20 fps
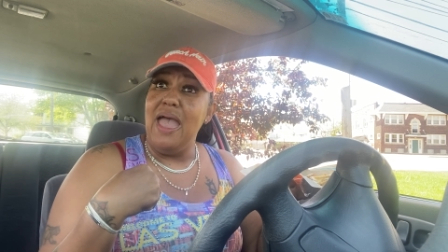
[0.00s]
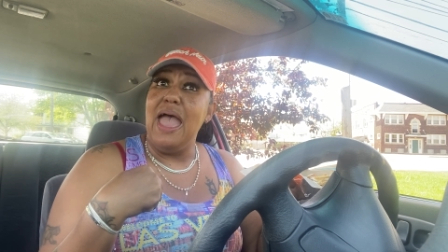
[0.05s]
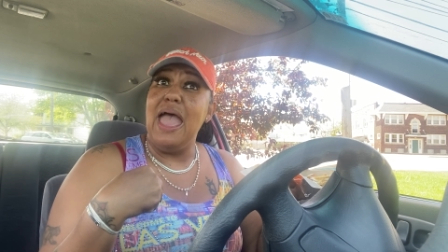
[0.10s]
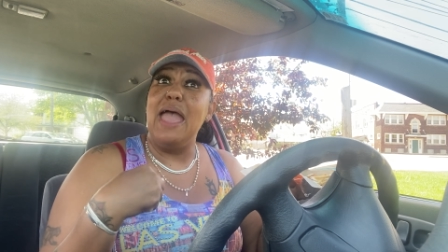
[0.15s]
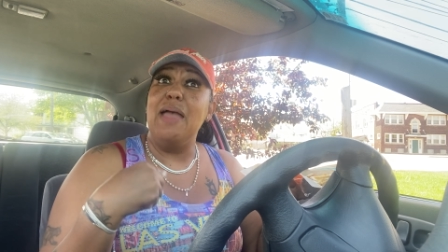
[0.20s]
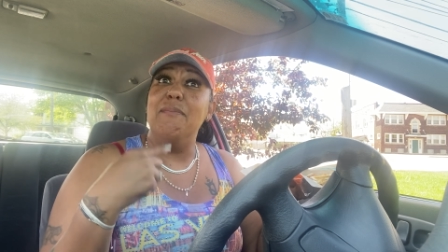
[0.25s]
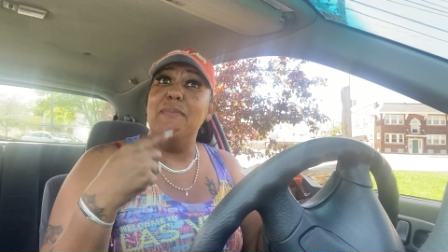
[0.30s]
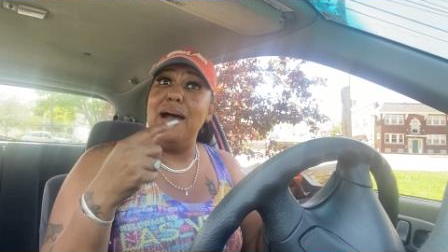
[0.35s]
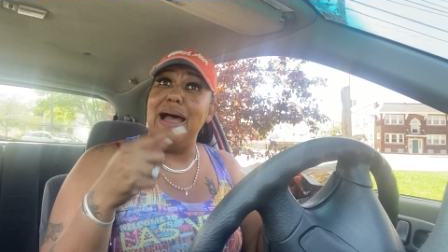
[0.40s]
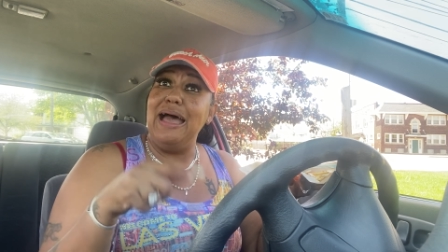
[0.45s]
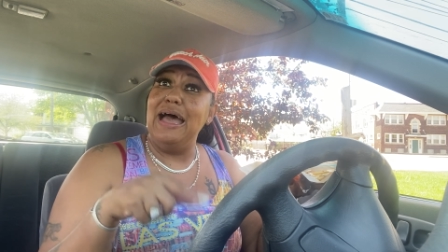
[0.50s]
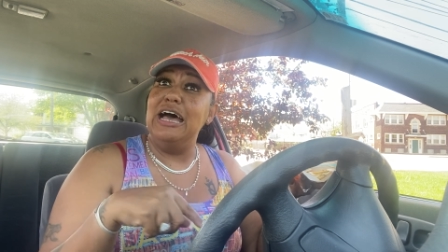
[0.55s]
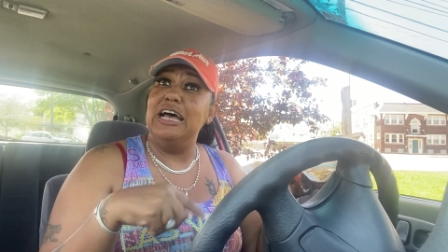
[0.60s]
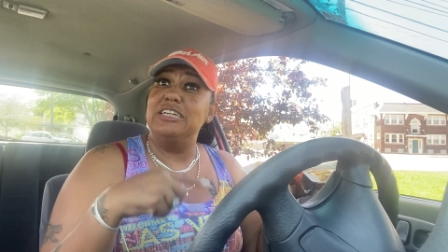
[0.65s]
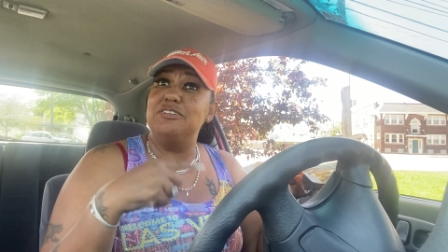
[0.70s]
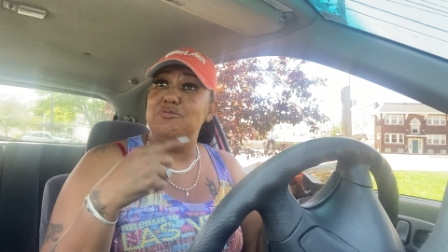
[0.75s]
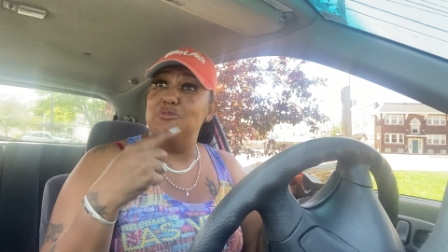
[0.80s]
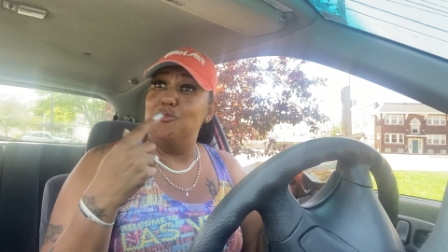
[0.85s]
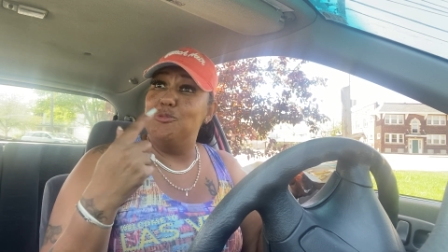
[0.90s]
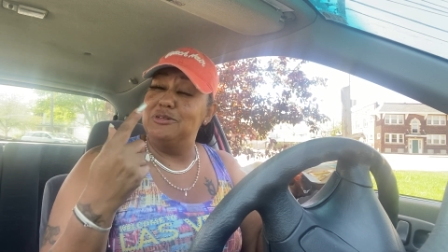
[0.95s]
and my
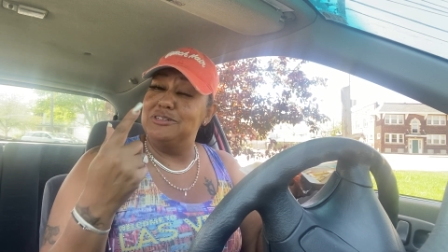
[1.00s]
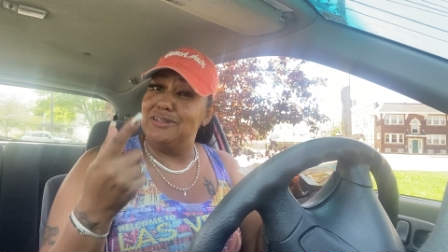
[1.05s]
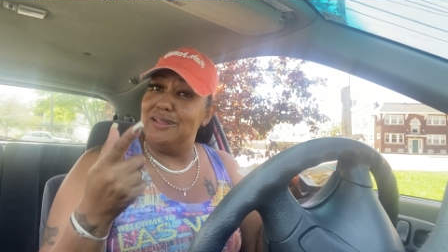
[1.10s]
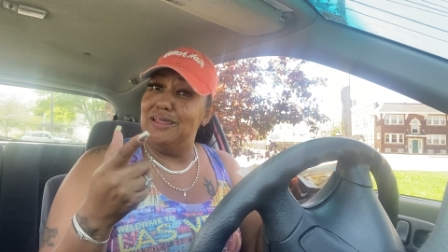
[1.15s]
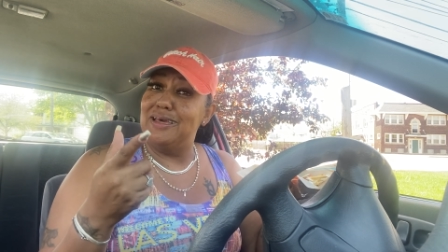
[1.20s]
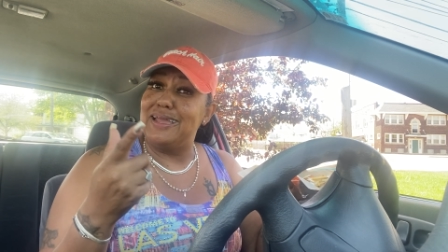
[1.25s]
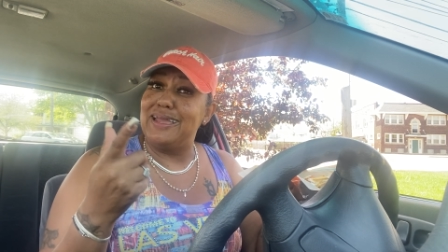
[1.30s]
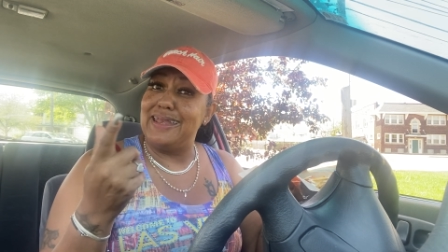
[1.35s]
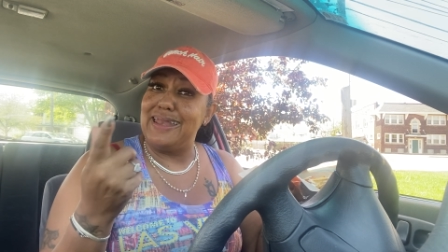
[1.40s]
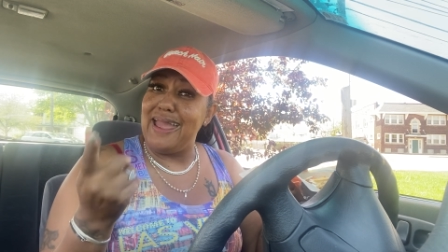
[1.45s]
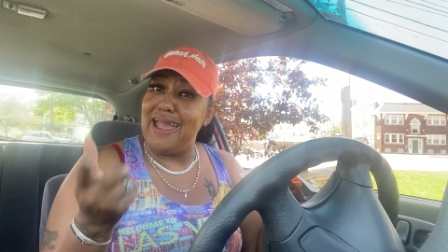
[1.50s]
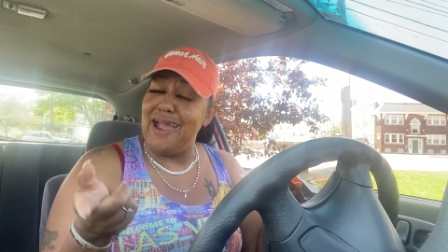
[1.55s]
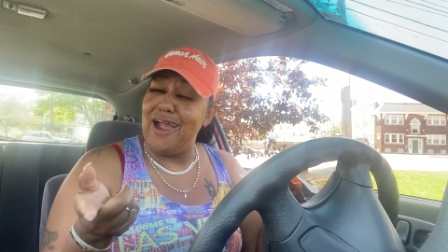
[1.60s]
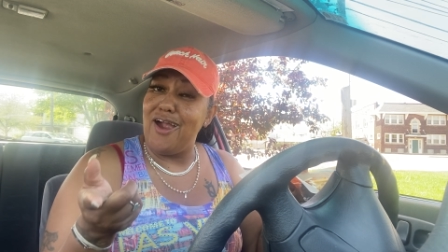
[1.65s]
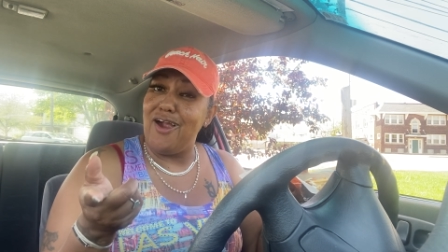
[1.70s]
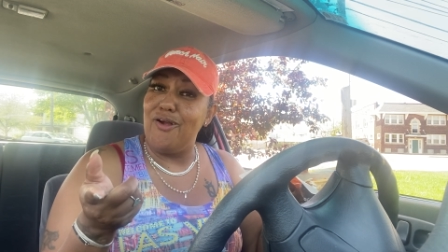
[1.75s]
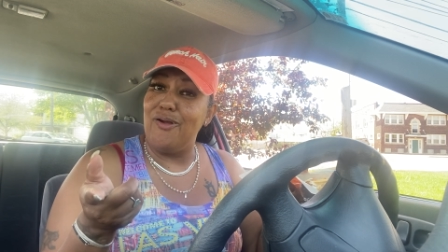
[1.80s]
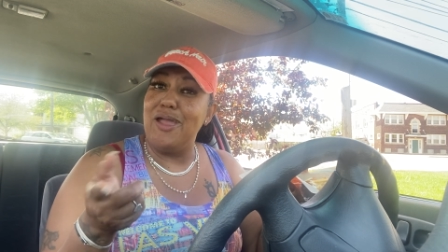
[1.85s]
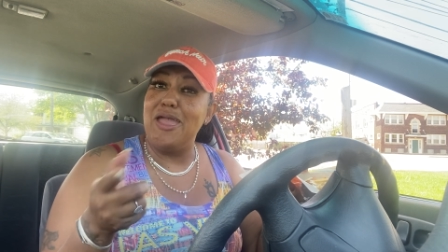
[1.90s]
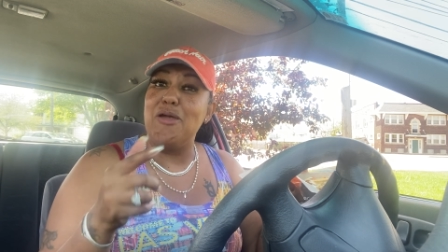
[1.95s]
husband was looking at her.